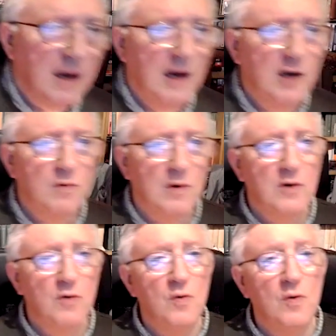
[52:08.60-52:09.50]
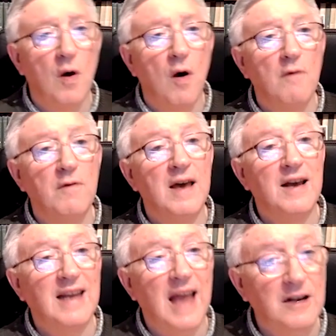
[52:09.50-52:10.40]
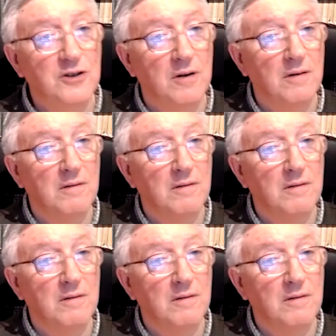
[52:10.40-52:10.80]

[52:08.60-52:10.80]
into a tool of reaction.